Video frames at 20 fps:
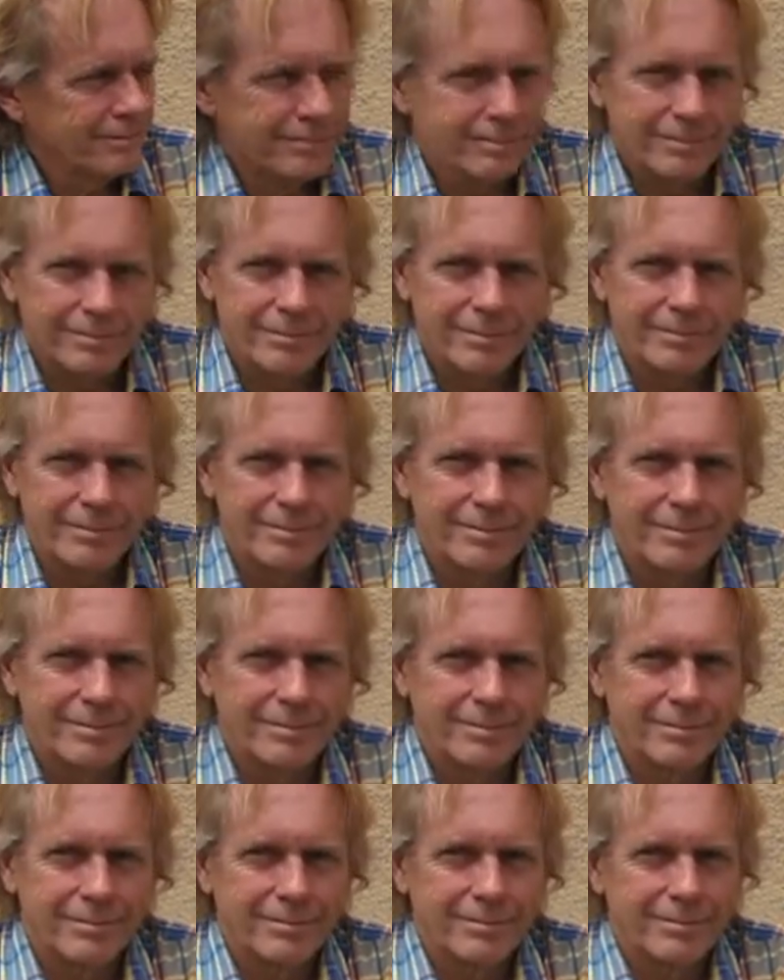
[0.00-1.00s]

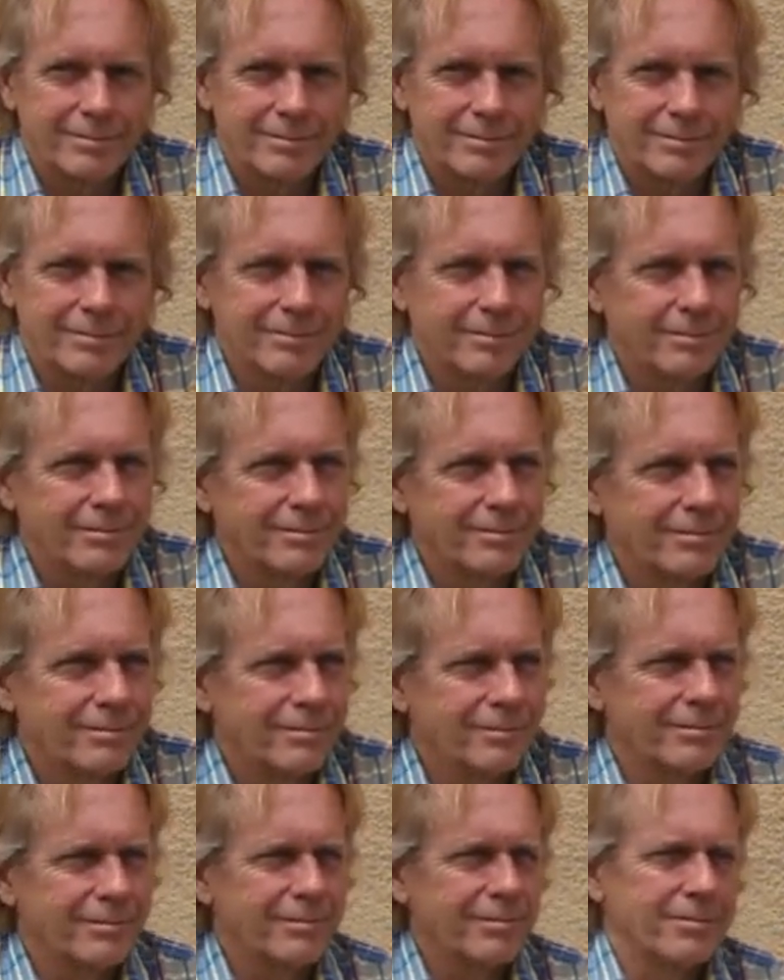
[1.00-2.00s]

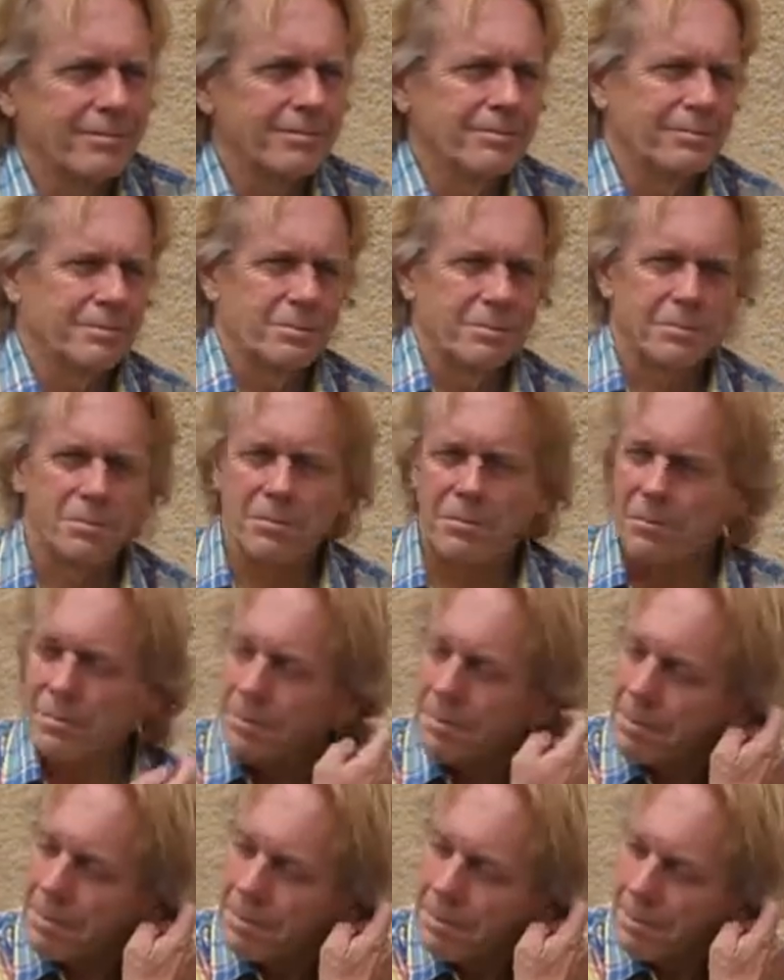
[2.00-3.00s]

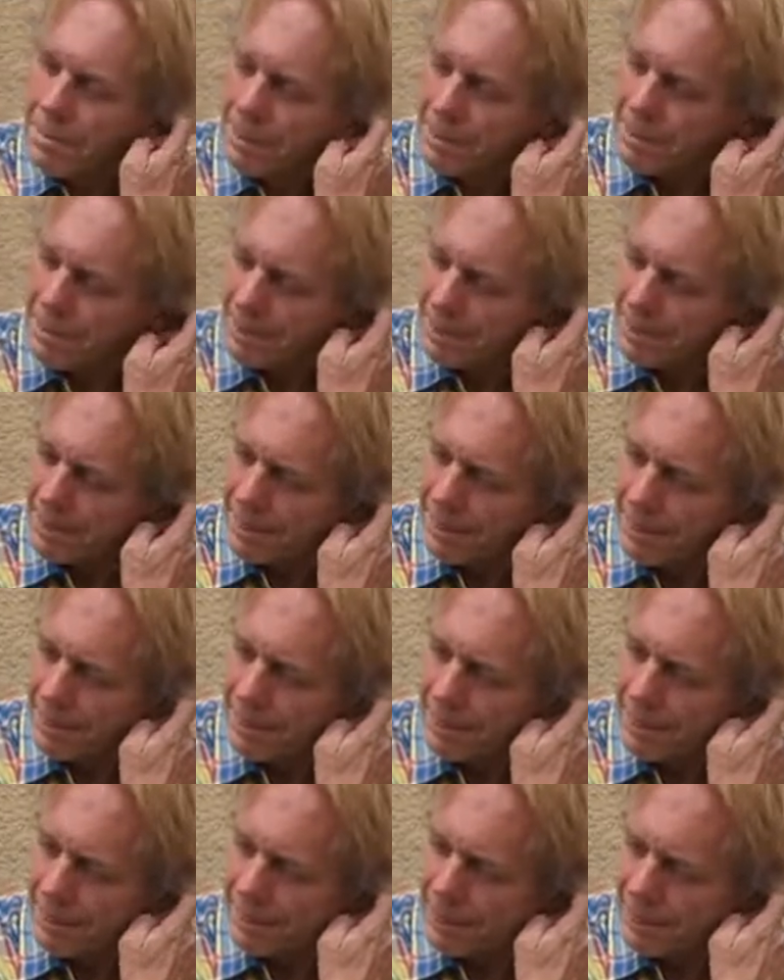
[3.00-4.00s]

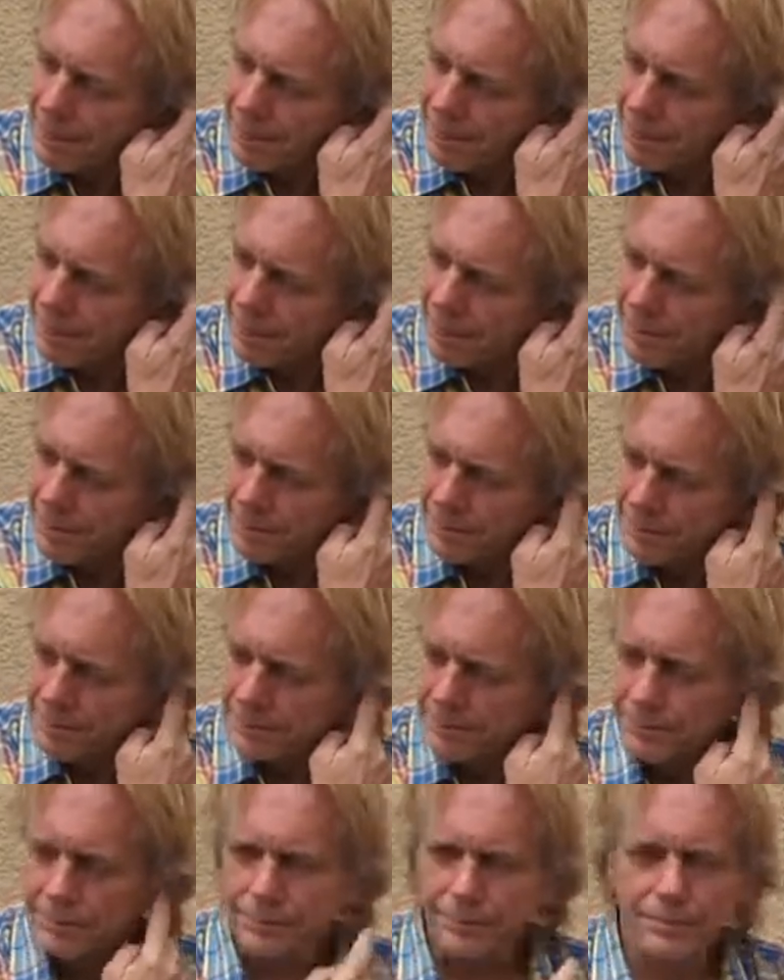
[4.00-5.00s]

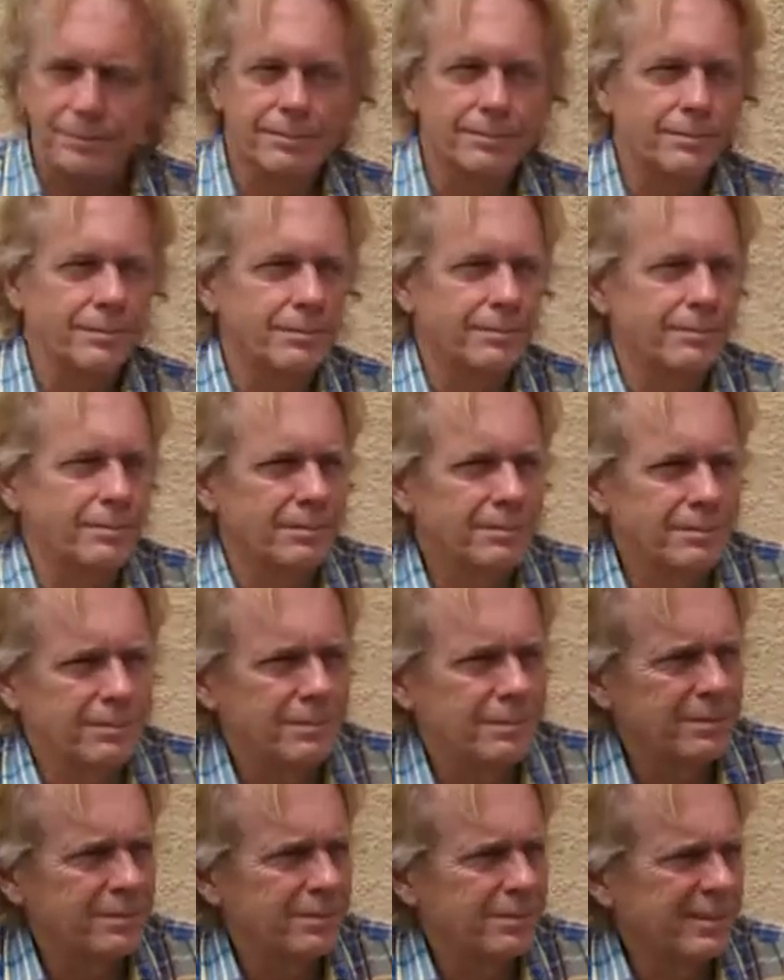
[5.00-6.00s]

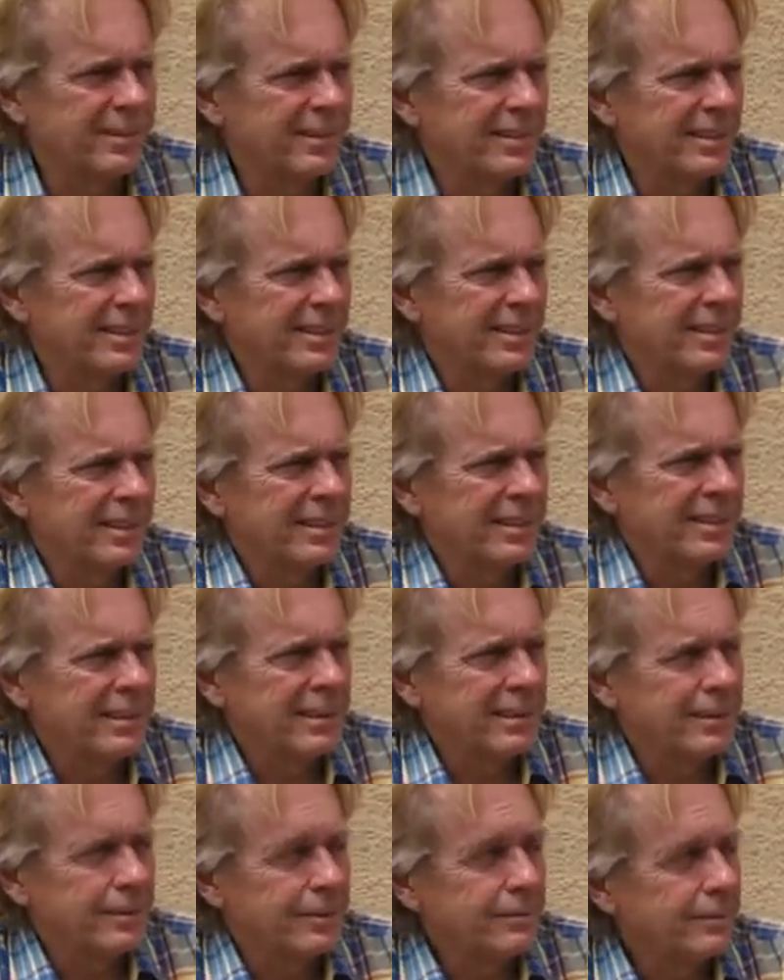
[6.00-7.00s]

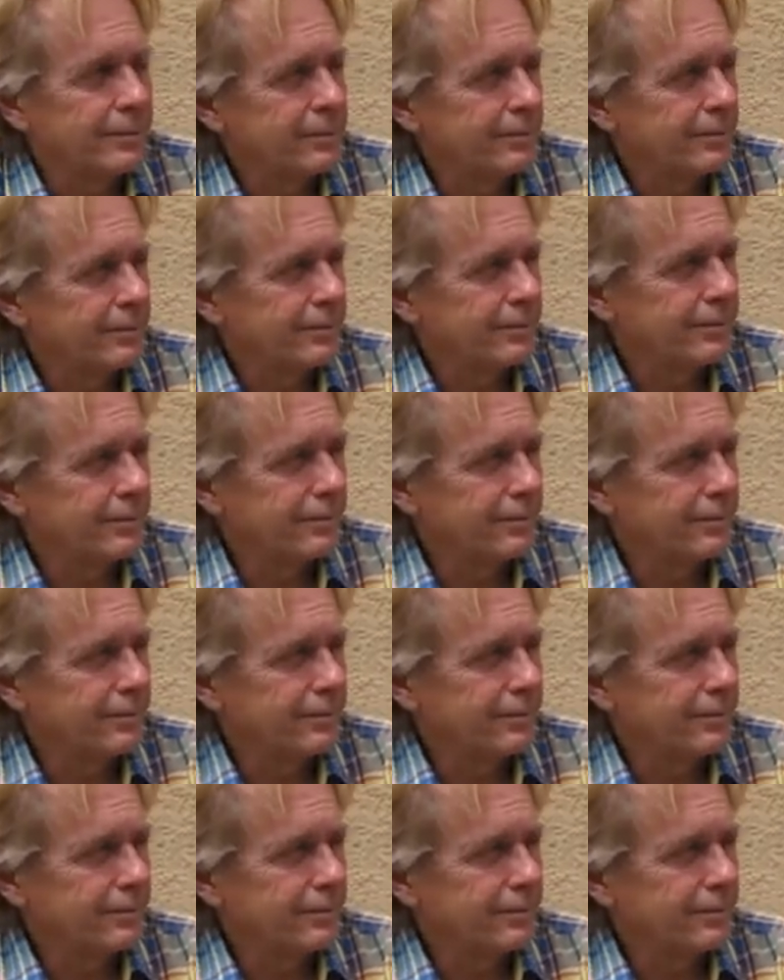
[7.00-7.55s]
[no speech]